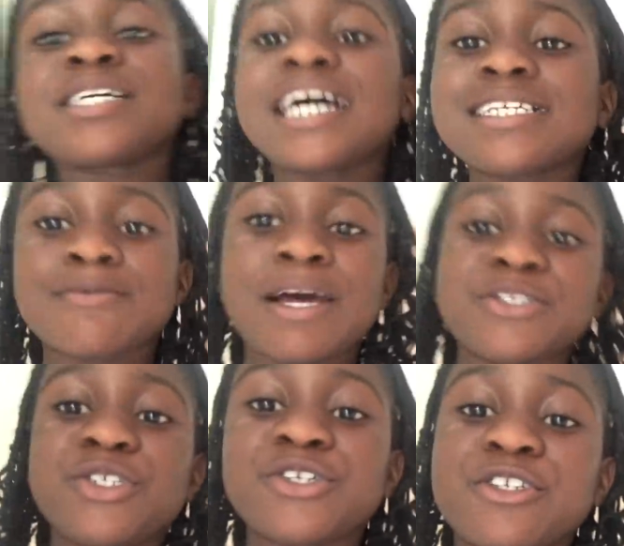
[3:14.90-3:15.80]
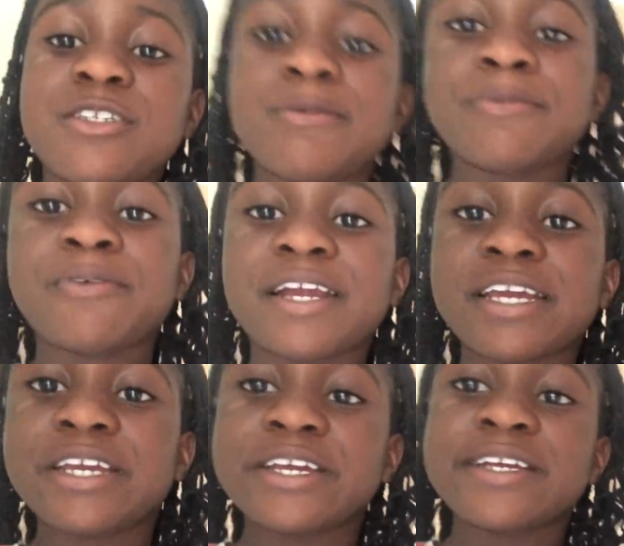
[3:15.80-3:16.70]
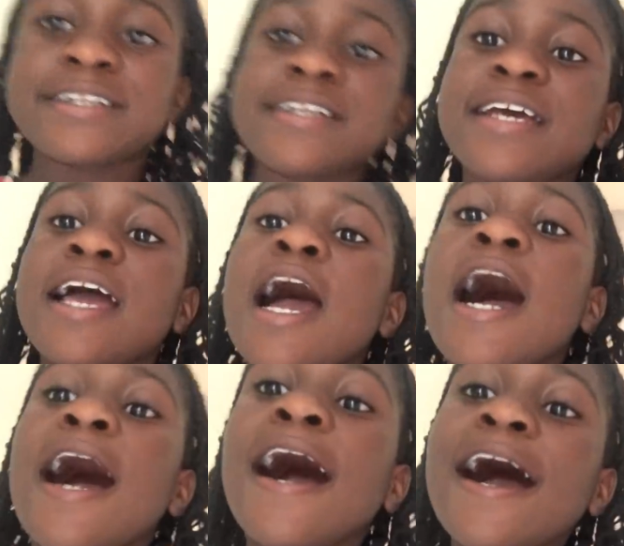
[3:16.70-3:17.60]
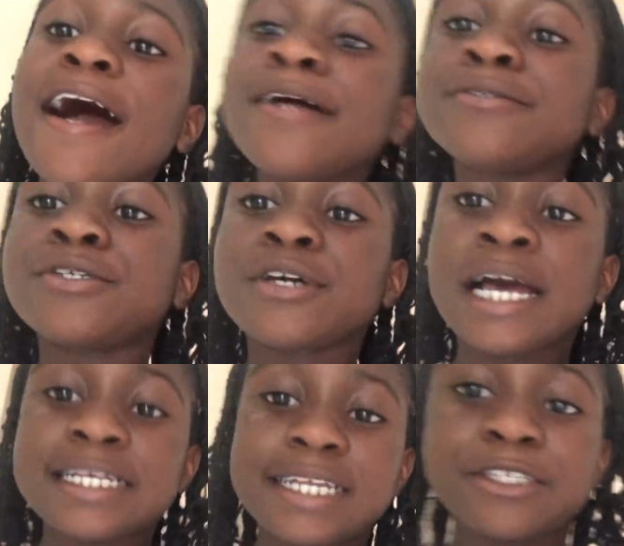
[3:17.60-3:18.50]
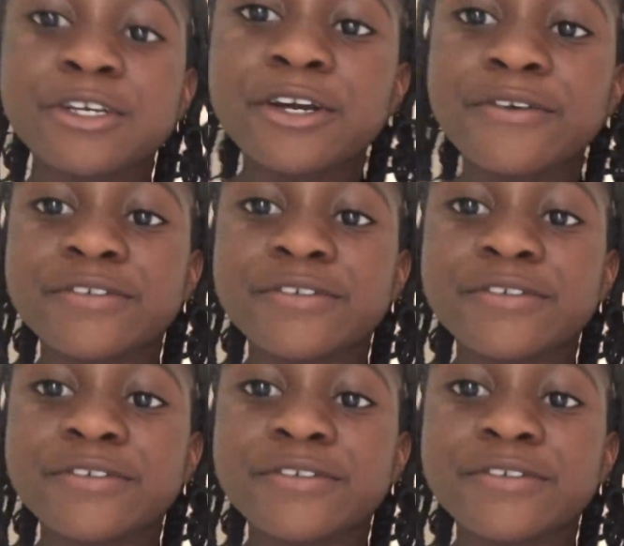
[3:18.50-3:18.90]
But guys, I'm actually going to be pranking her. So guys, let's go